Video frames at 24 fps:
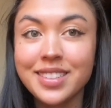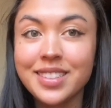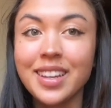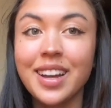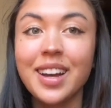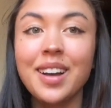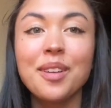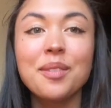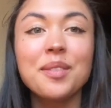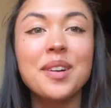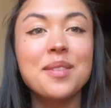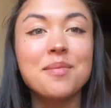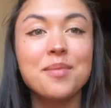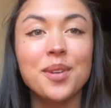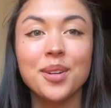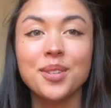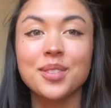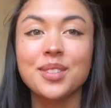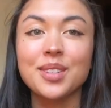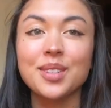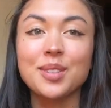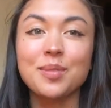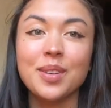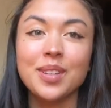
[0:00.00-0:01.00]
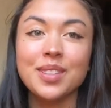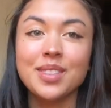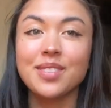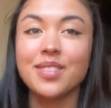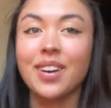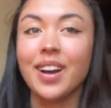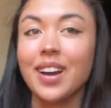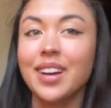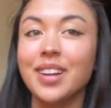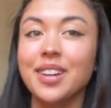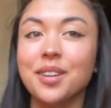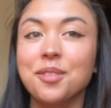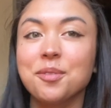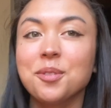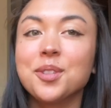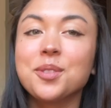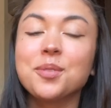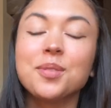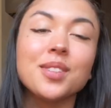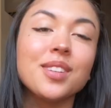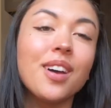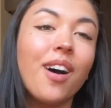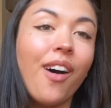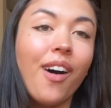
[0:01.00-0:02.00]
sell my most expensive item, which
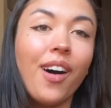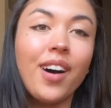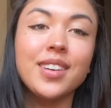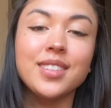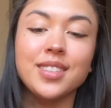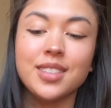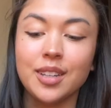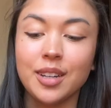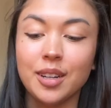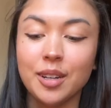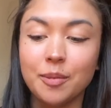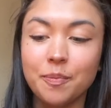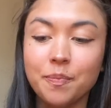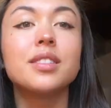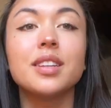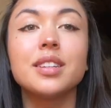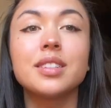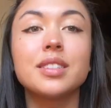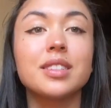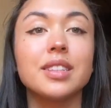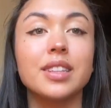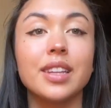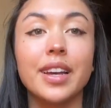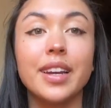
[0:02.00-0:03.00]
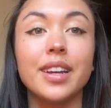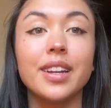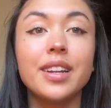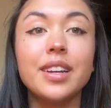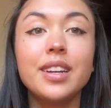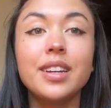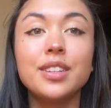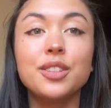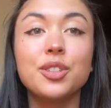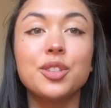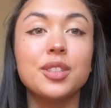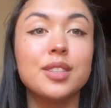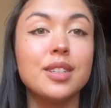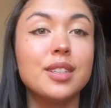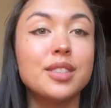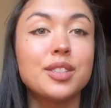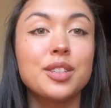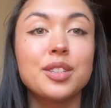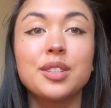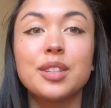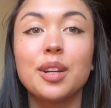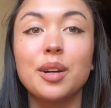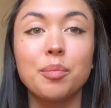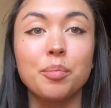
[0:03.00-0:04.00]
was awesome. This lady, she
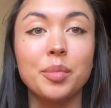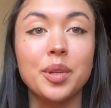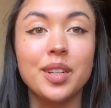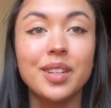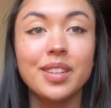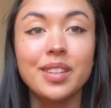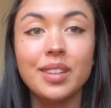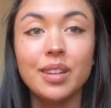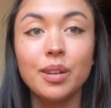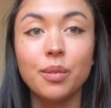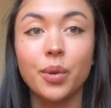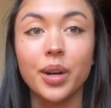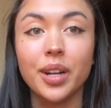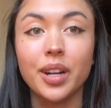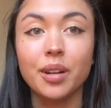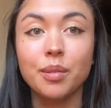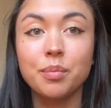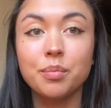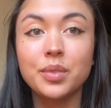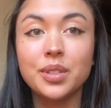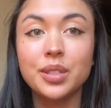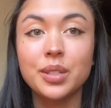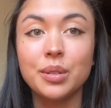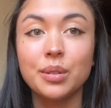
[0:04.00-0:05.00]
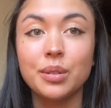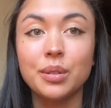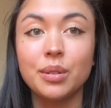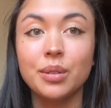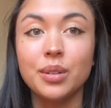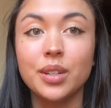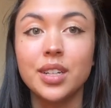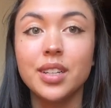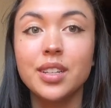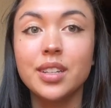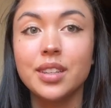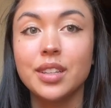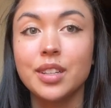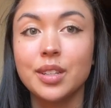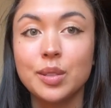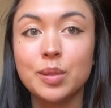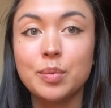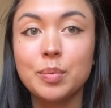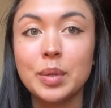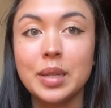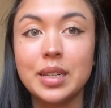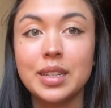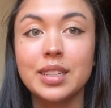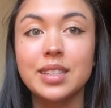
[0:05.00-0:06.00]
just immediately went up to this
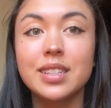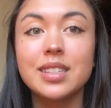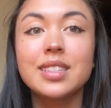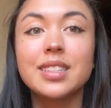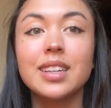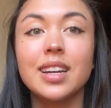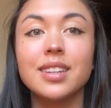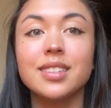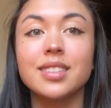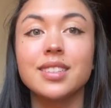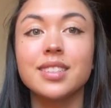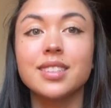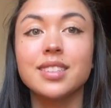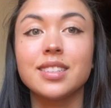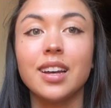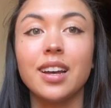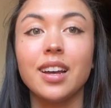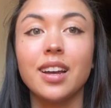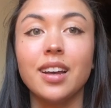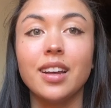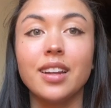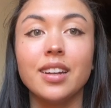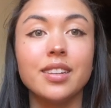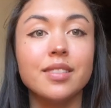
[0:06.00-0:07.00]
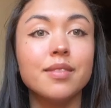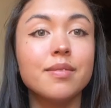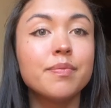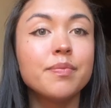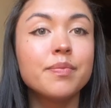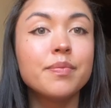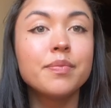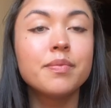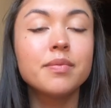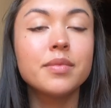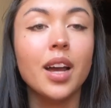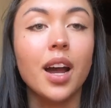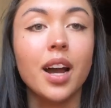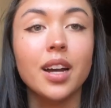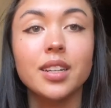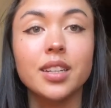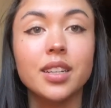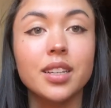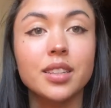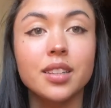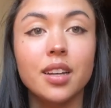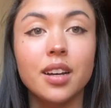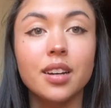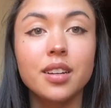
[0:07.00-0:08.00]
piece and said, I
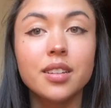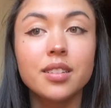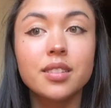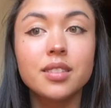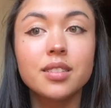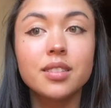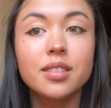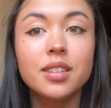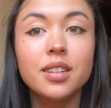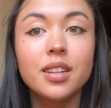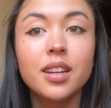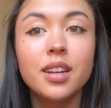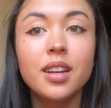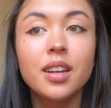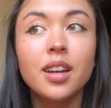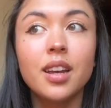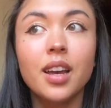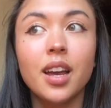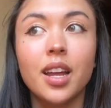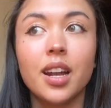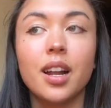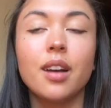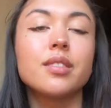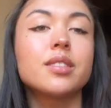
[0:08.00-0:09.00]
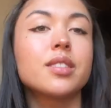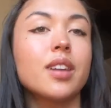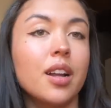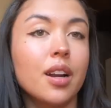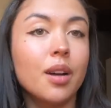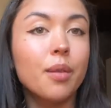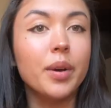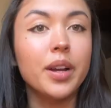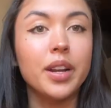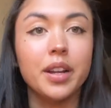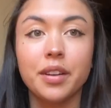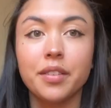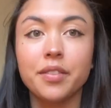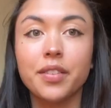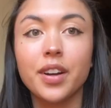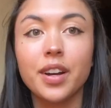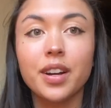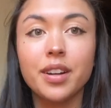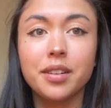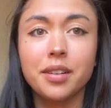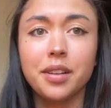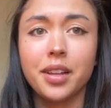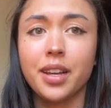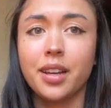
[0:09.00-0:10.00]
need this. And I was kind of waiting for
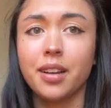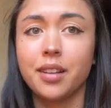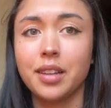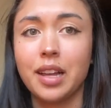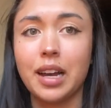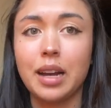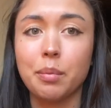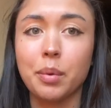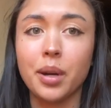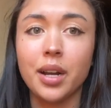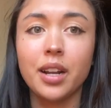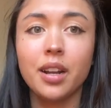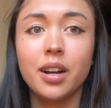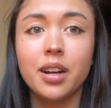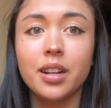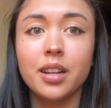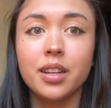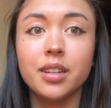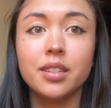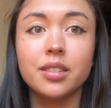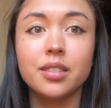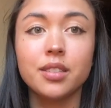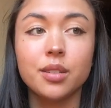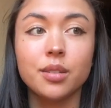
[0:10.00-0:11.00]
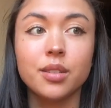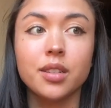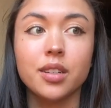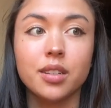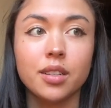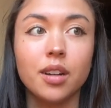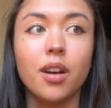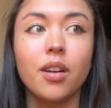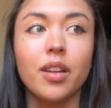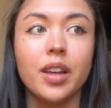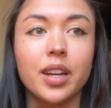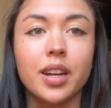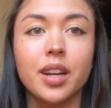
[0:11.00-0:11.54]
her to like elaborate on it. And she's like, no, like